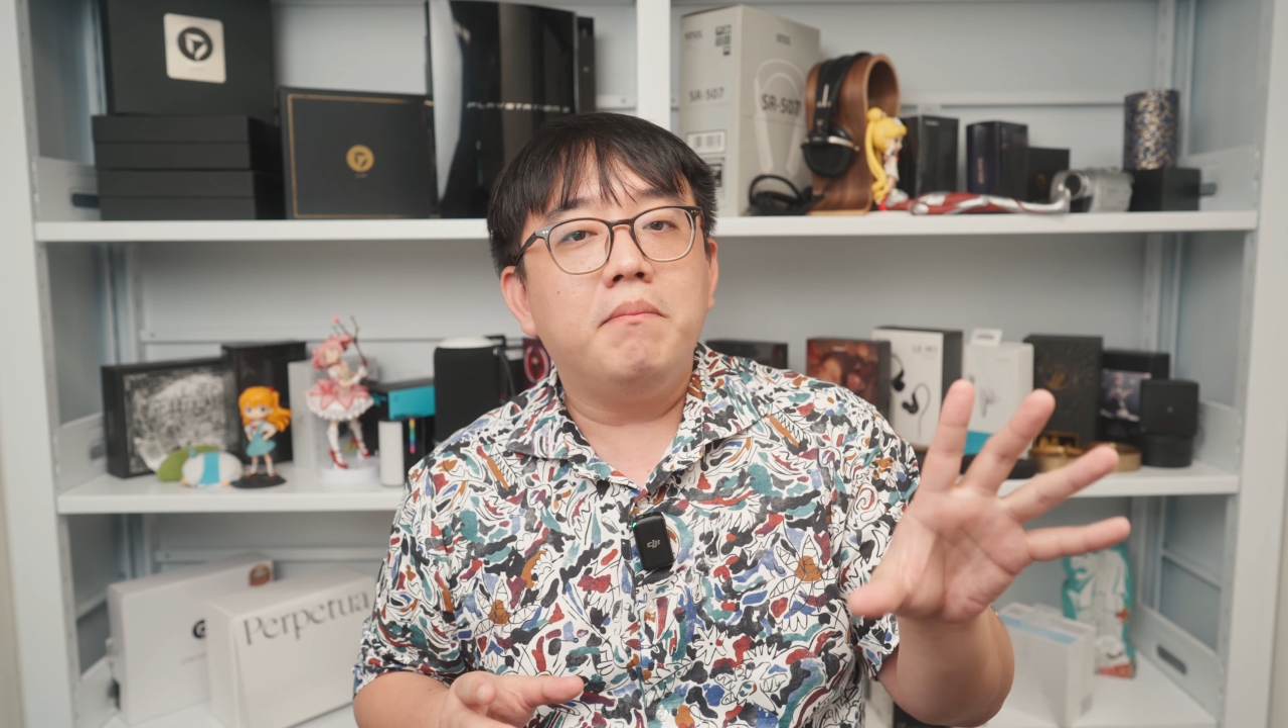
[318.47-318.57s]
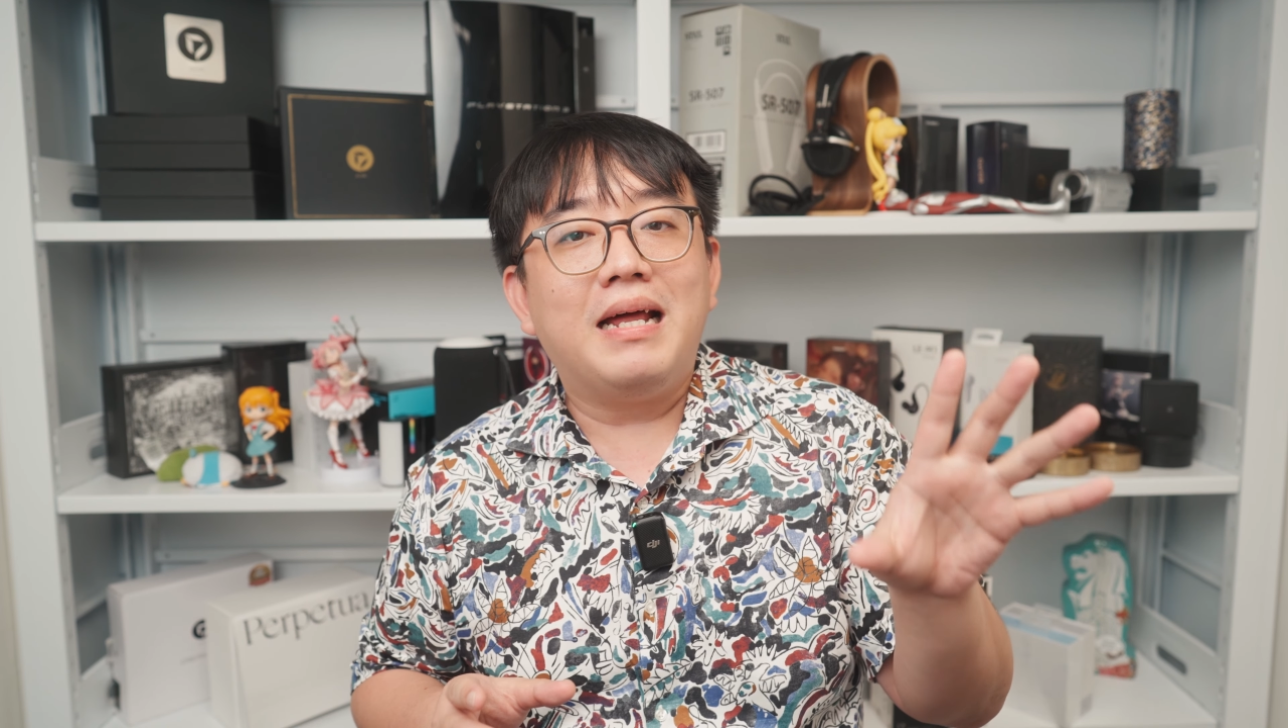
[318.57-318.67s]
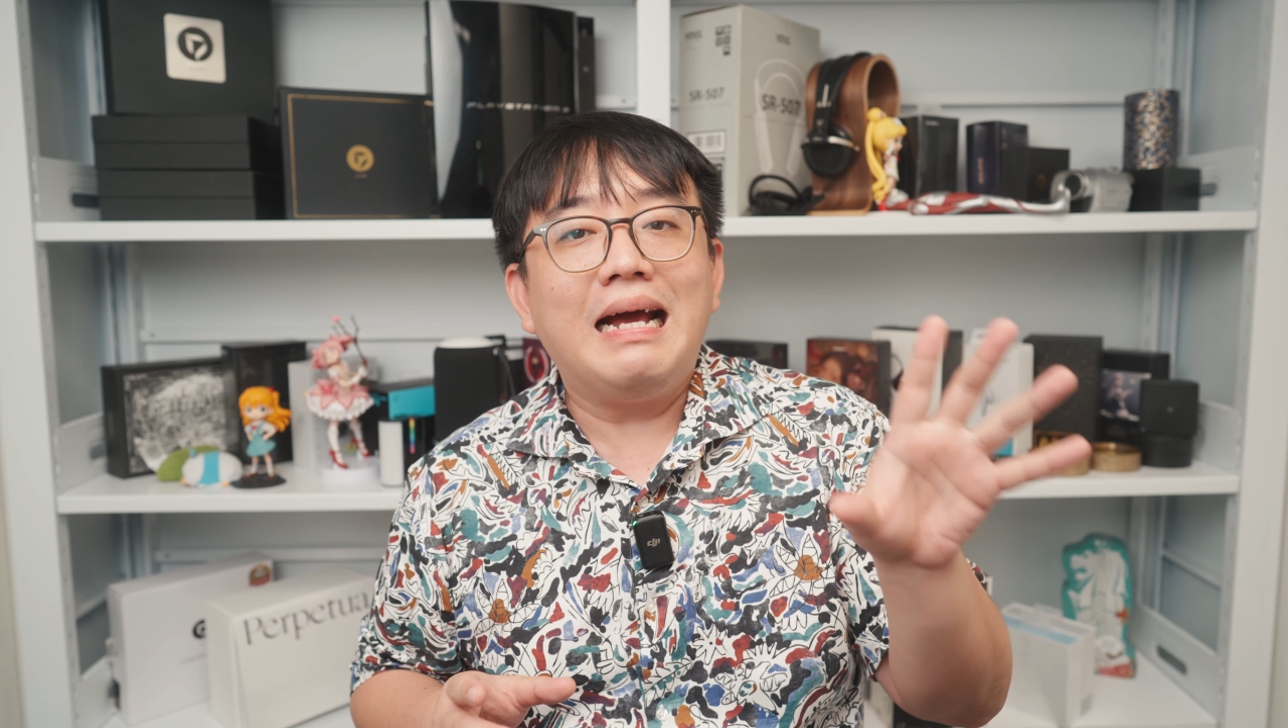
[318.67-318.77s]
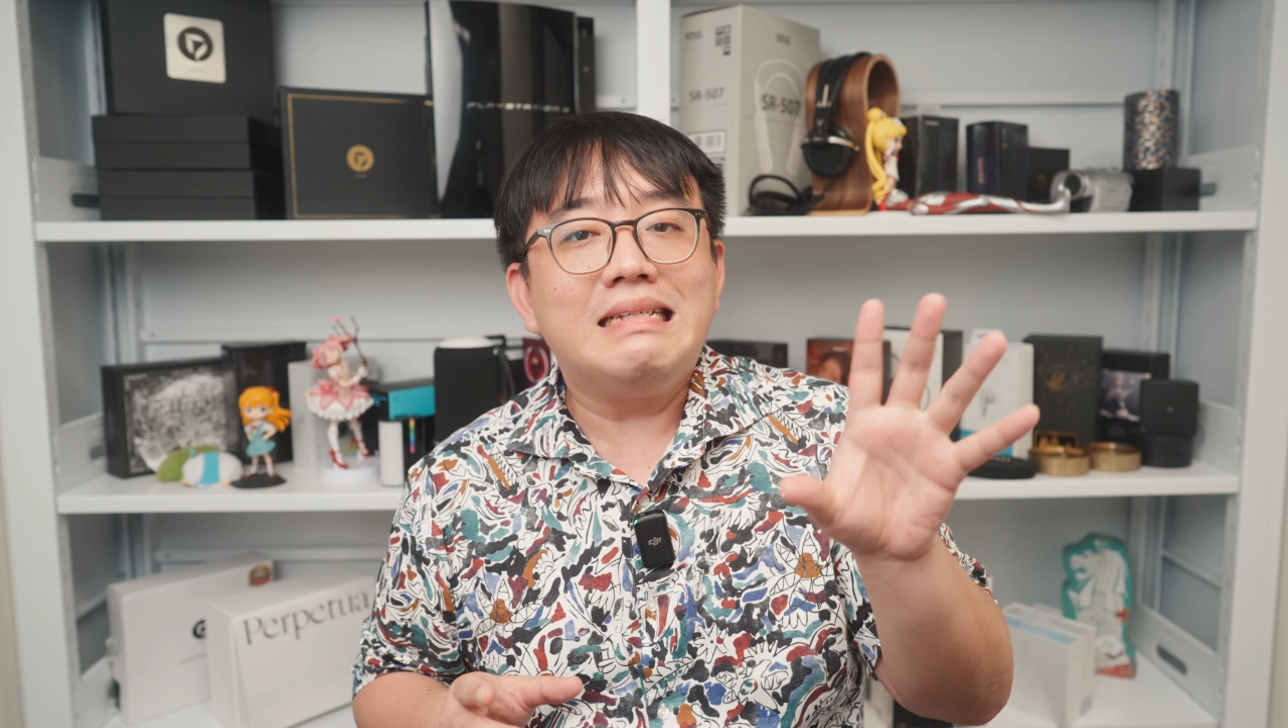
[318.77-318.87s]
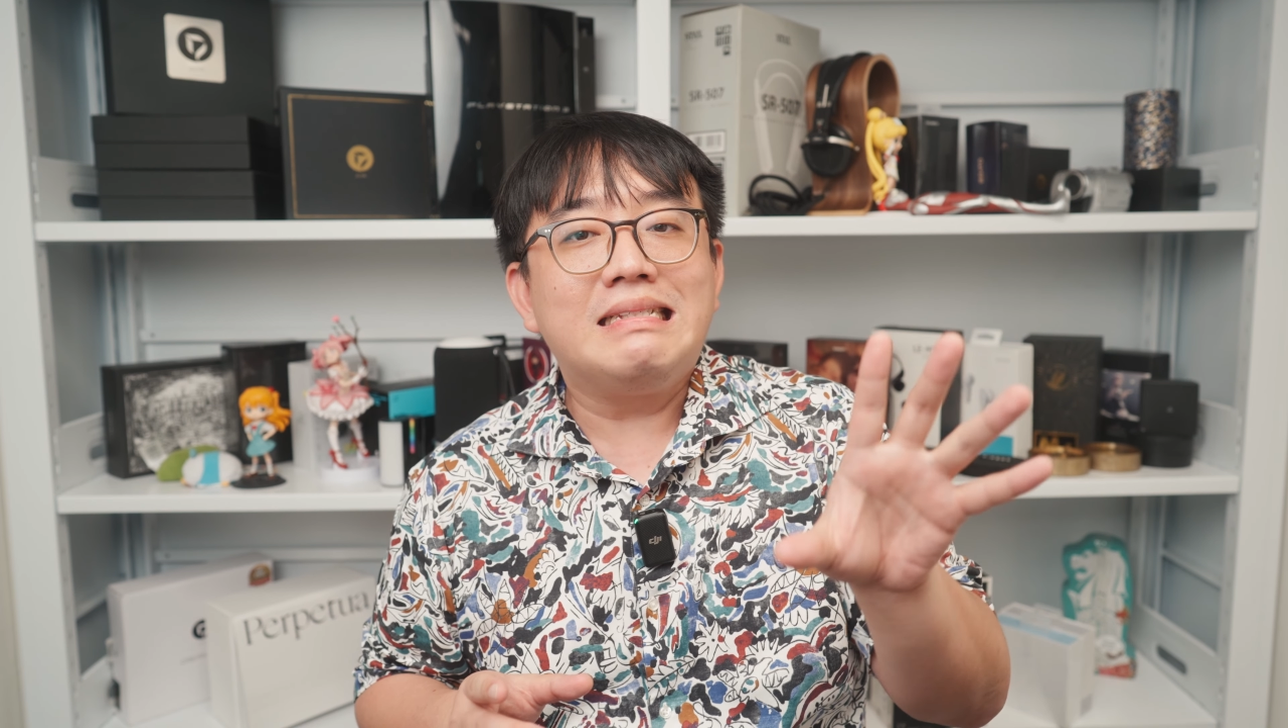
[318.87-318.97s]
but
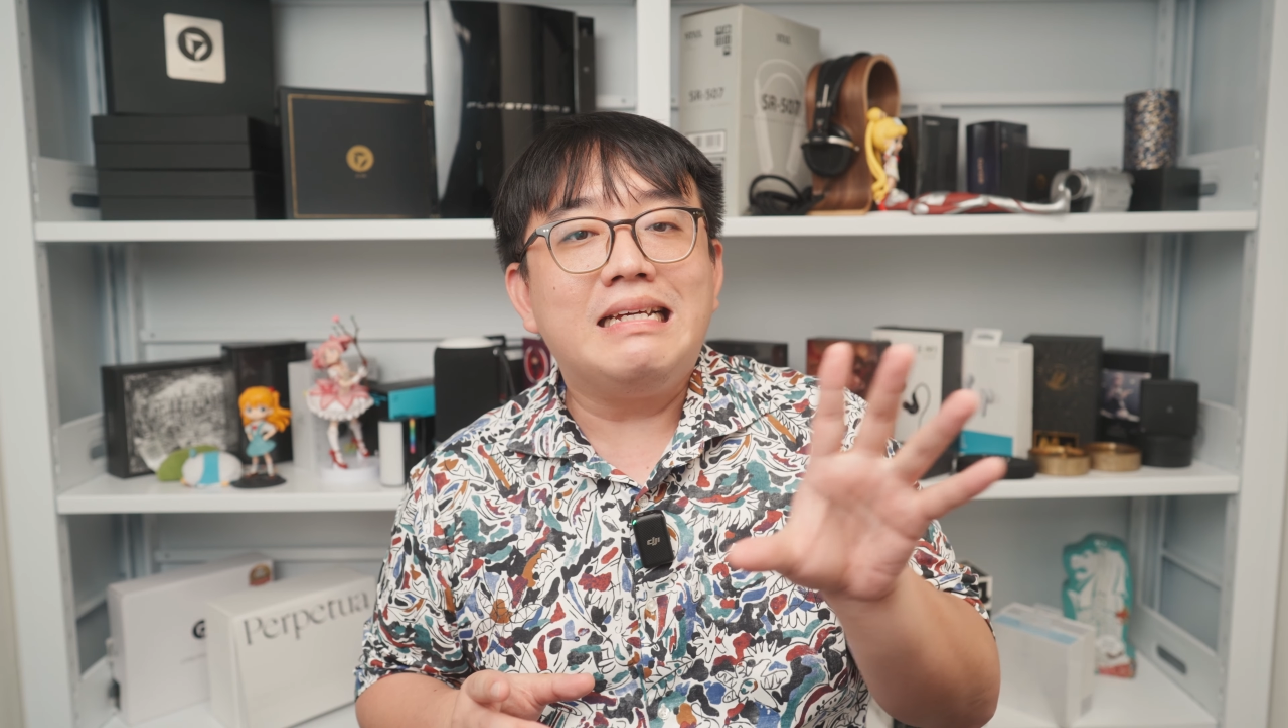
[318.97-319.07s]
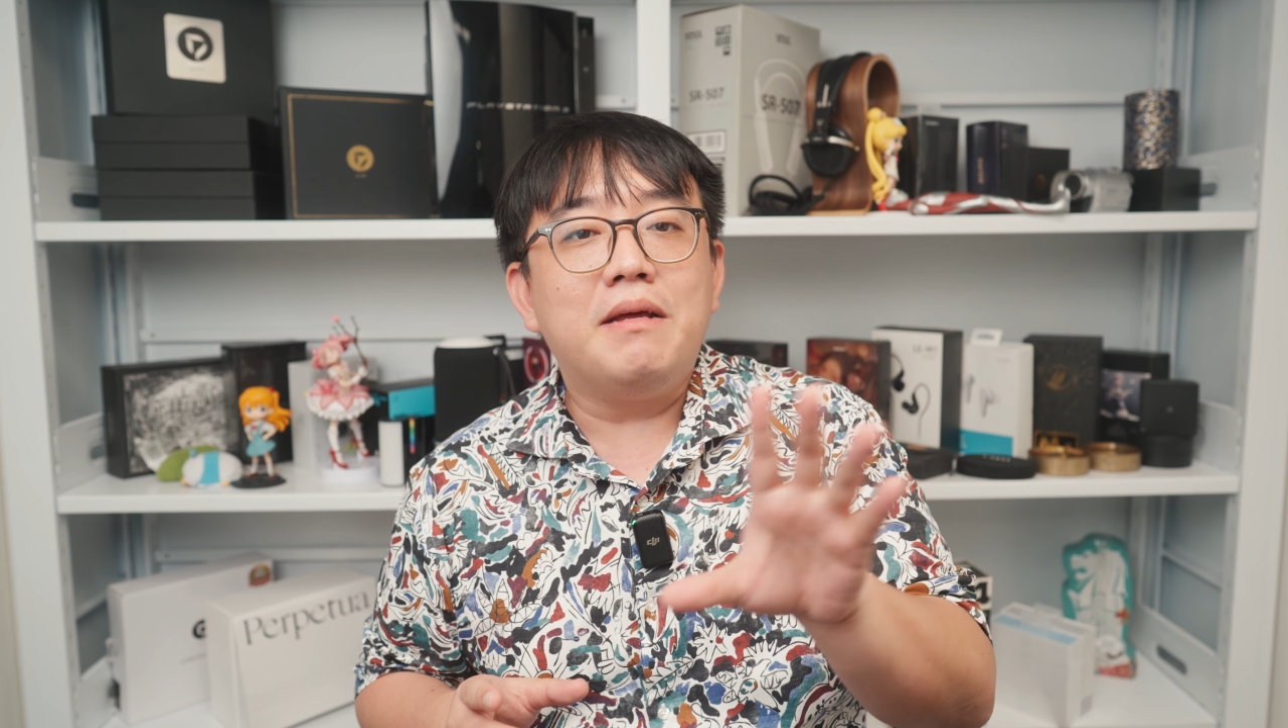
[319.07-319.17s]
I'd say